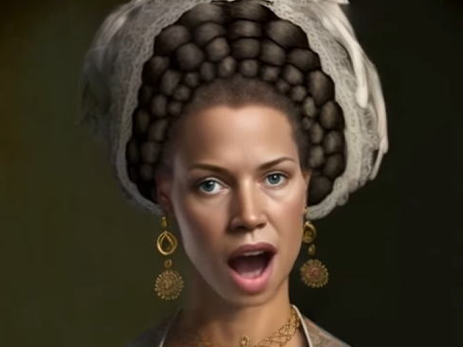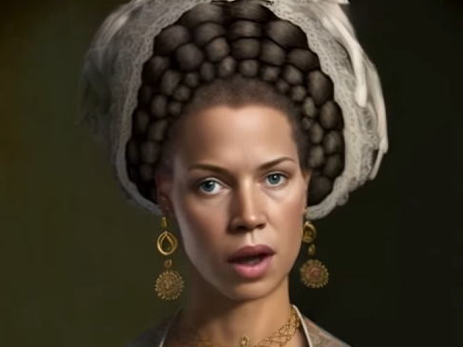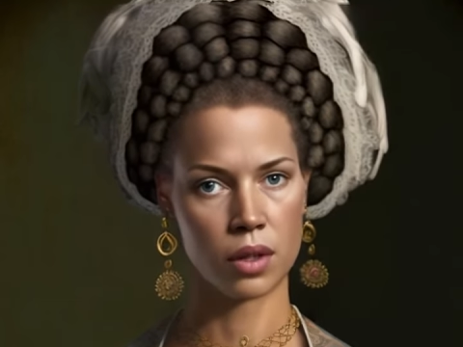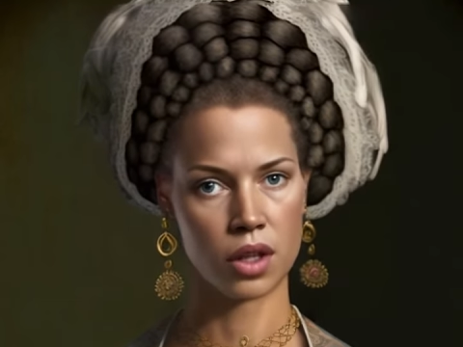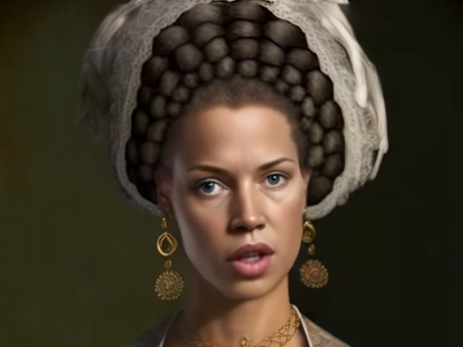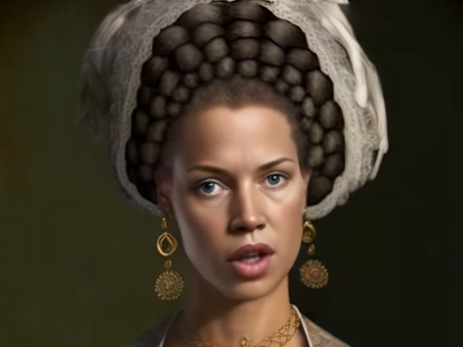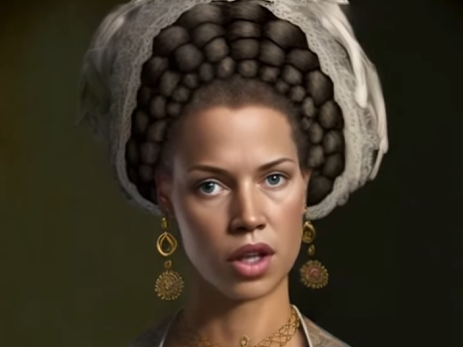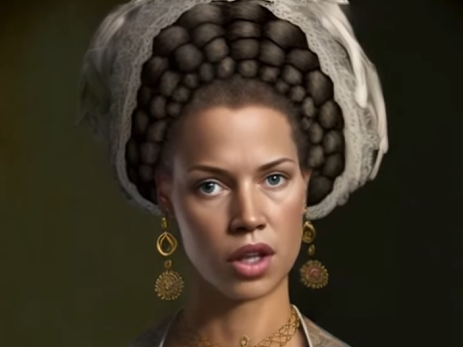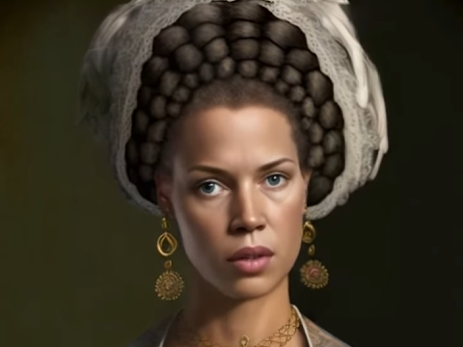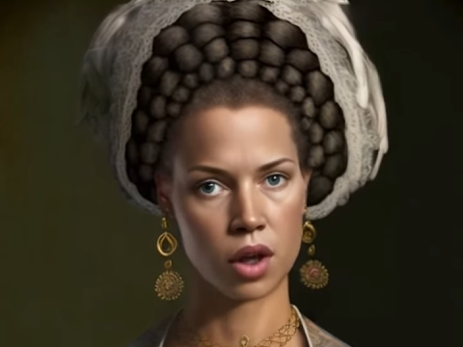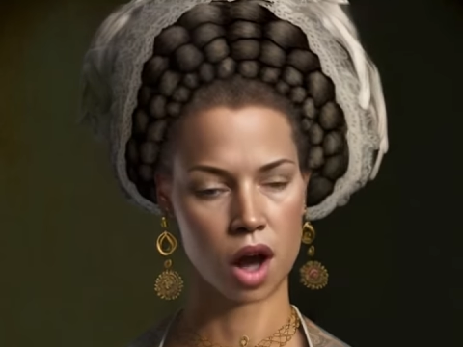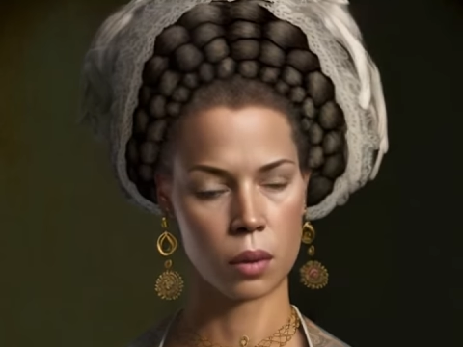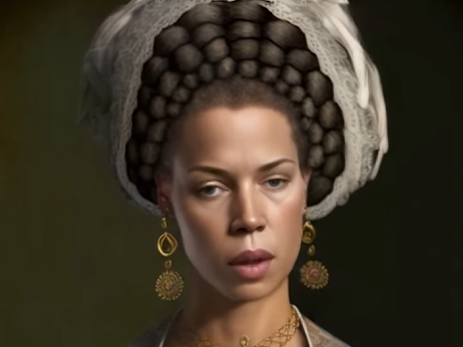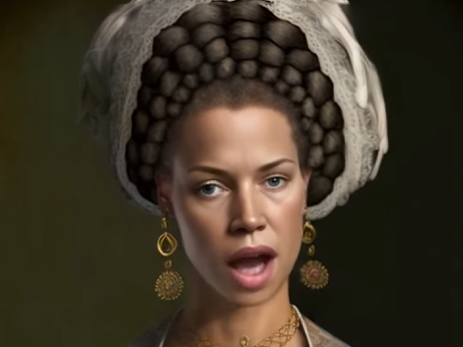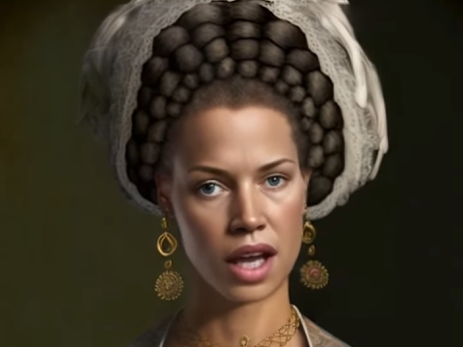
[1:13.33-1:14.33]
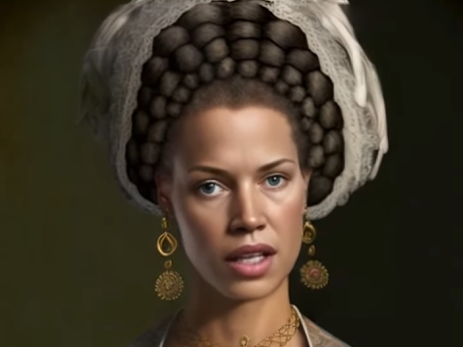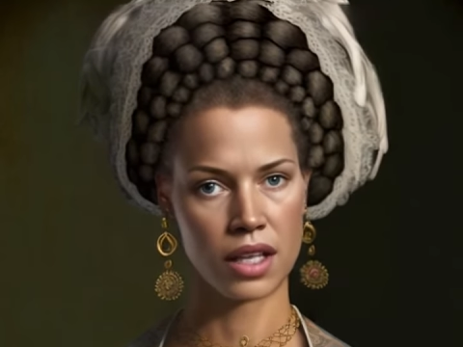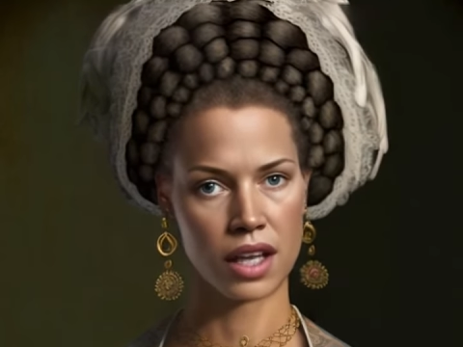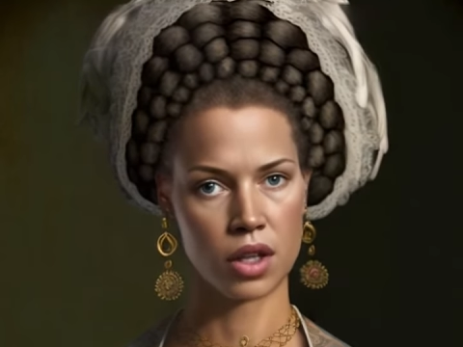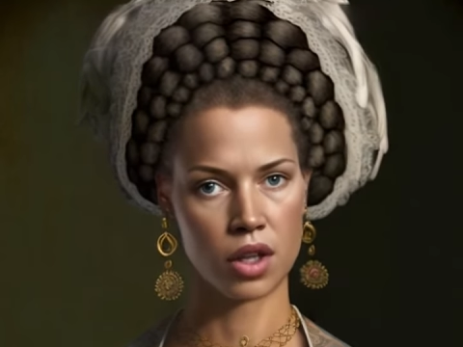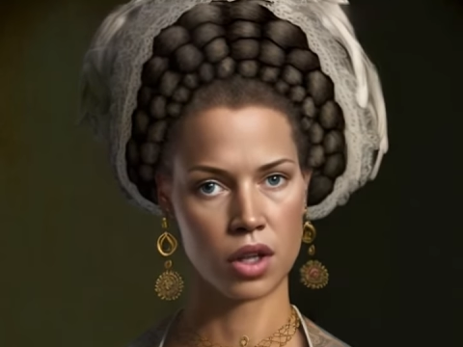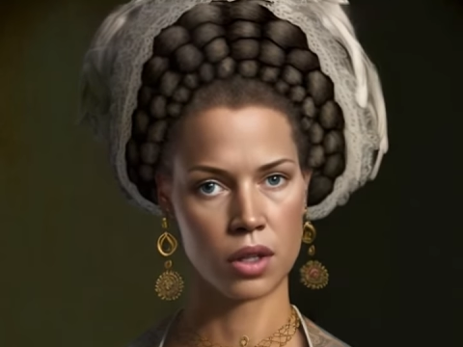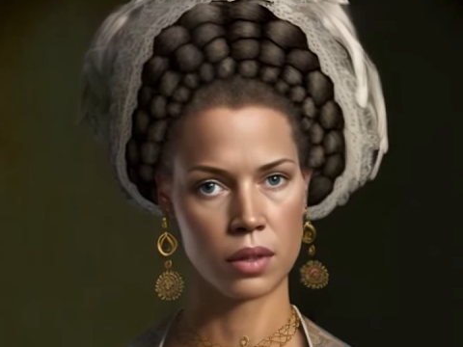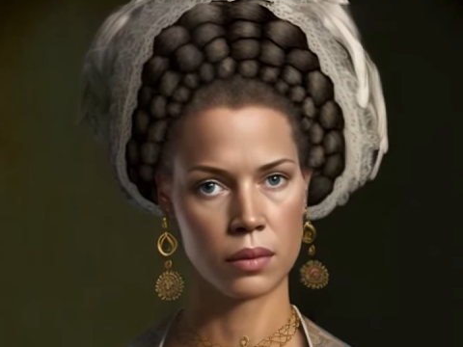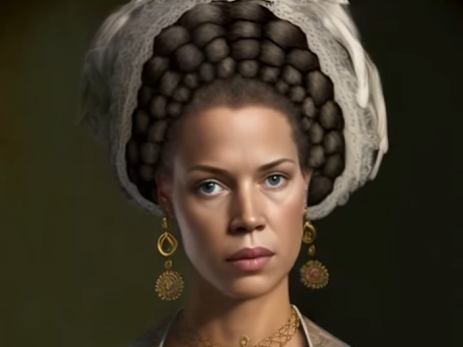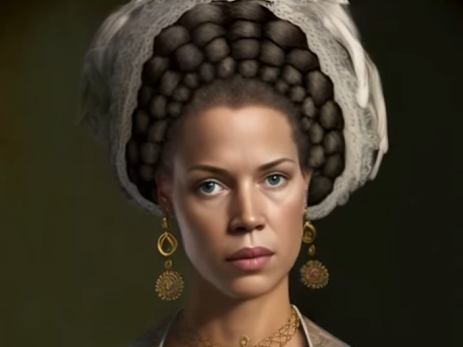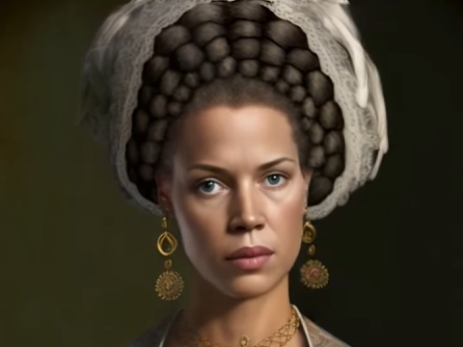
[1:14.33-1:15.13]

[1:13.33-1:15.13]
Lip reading: outskirts of our plantation.